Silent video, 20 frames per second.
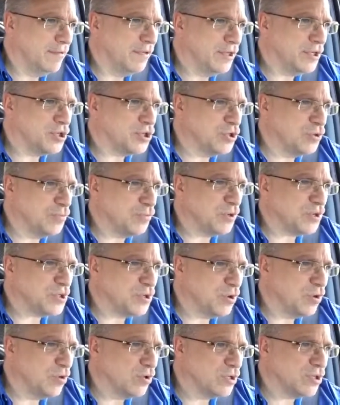the super
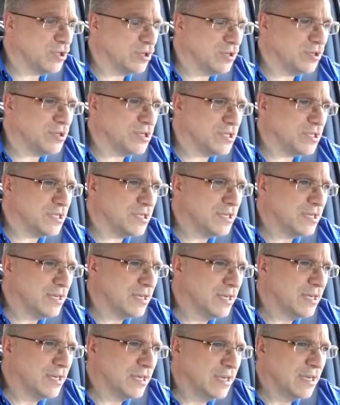soldiers,
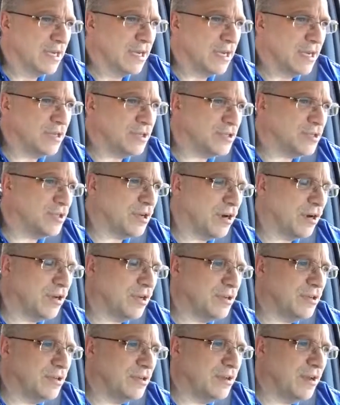
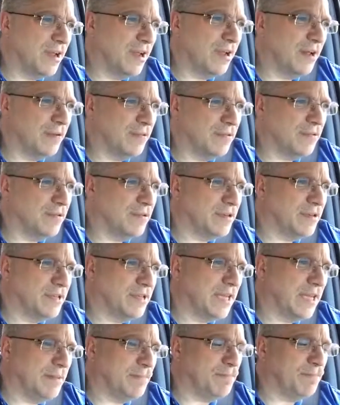started
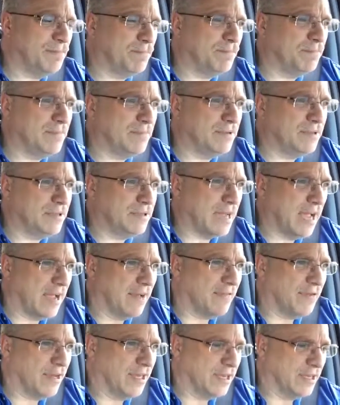deep
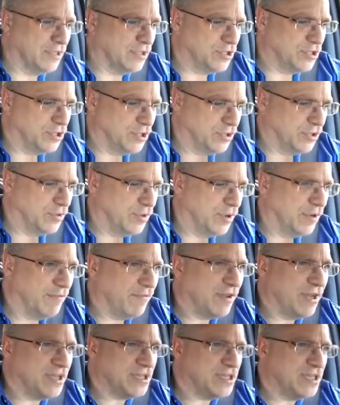diving into and
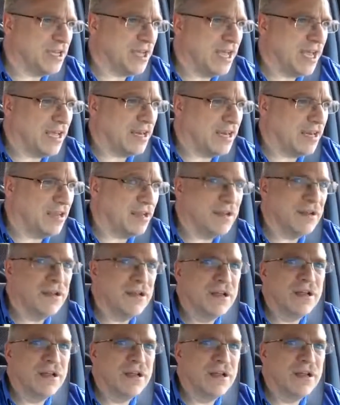investigating